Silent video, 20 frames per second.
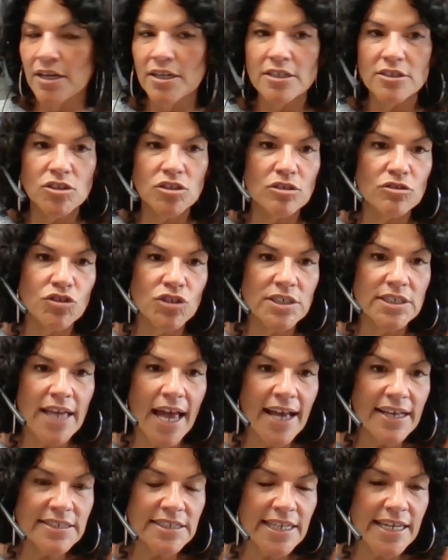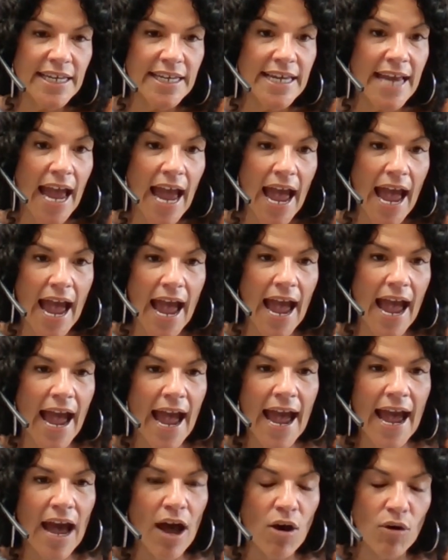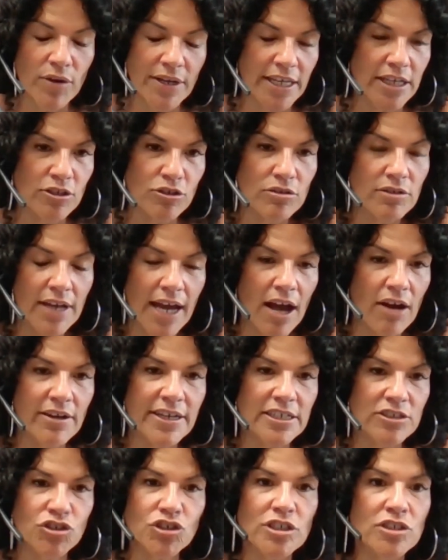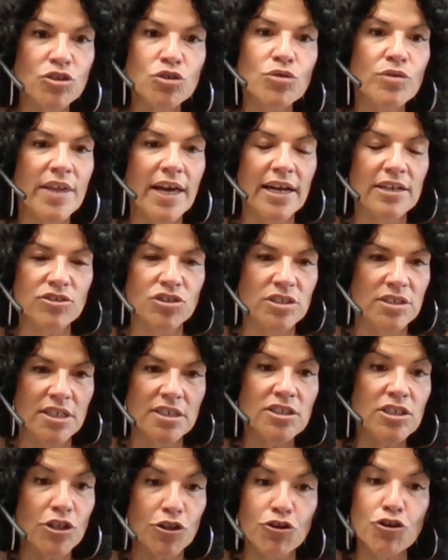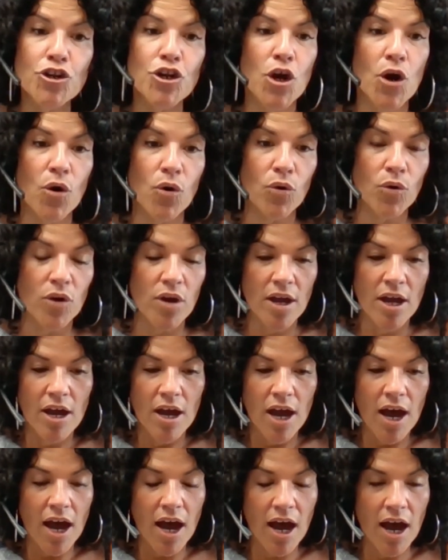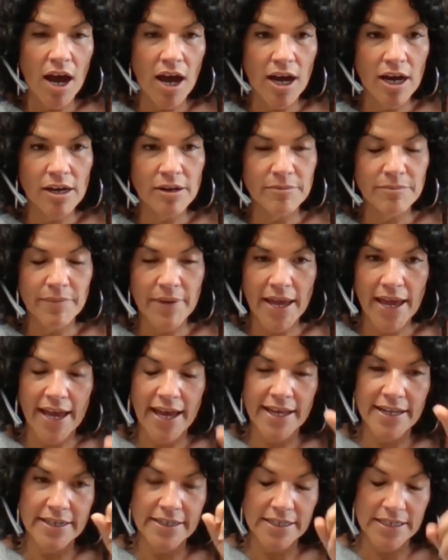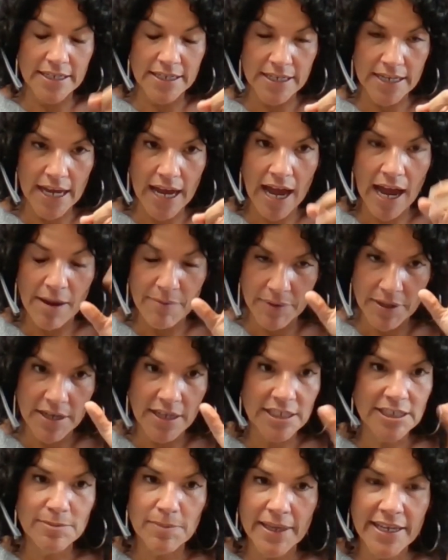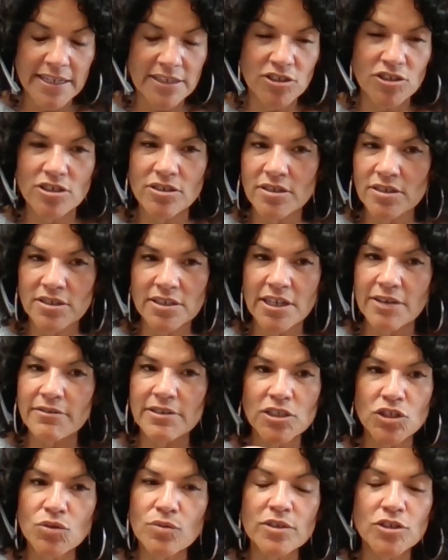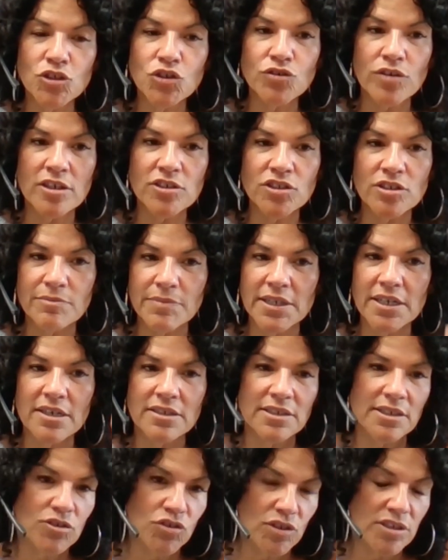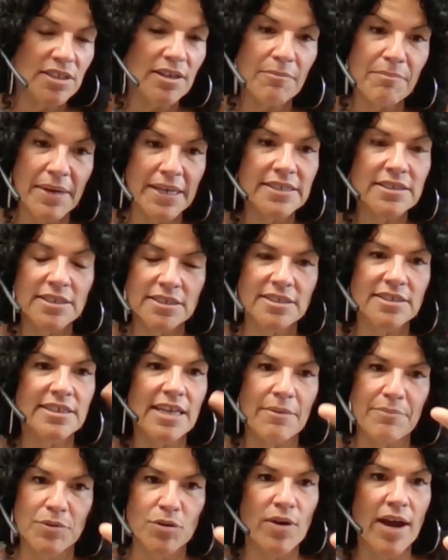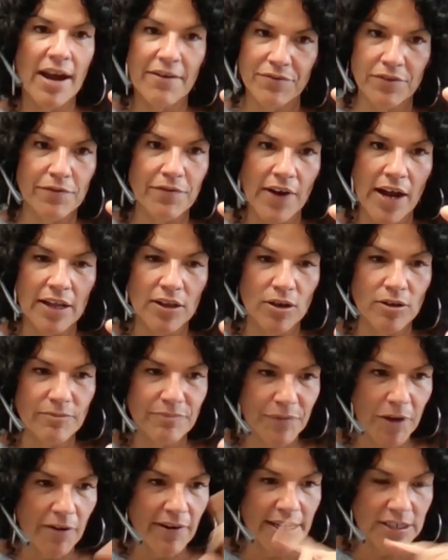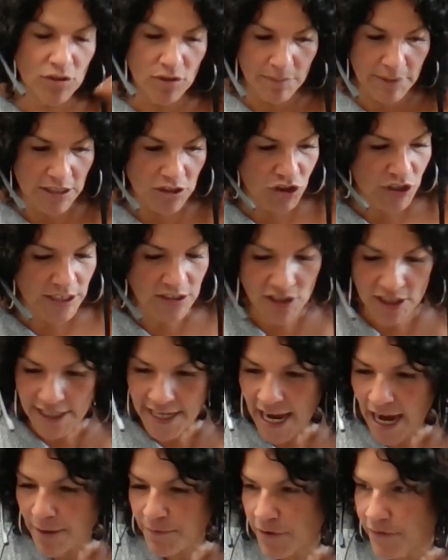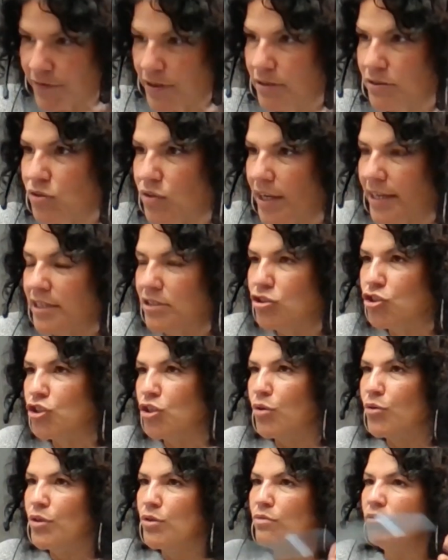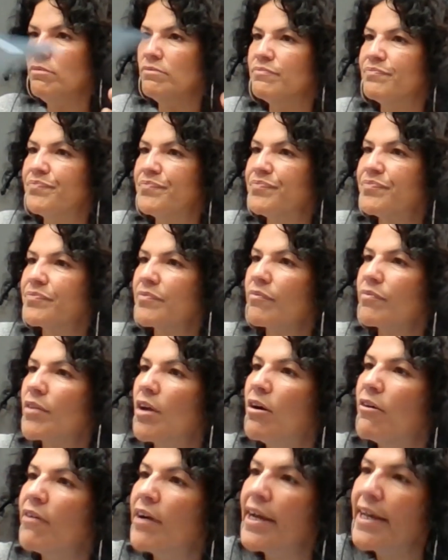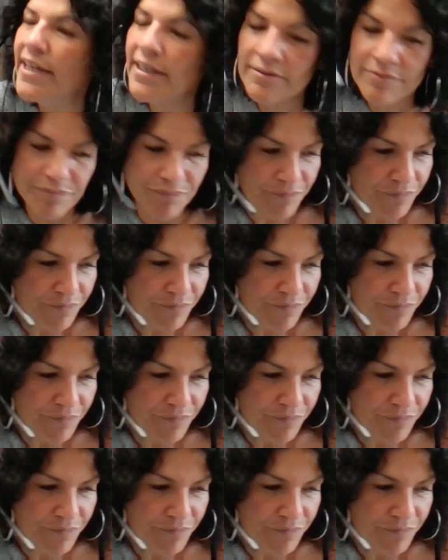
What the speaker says: So she's asking how can she do that? She doesn't know. And I'm going to explain it to you because there is no instruction because it's just a basic step you have to follow. All right? So I'm going to change the camera view so I can show you. All right?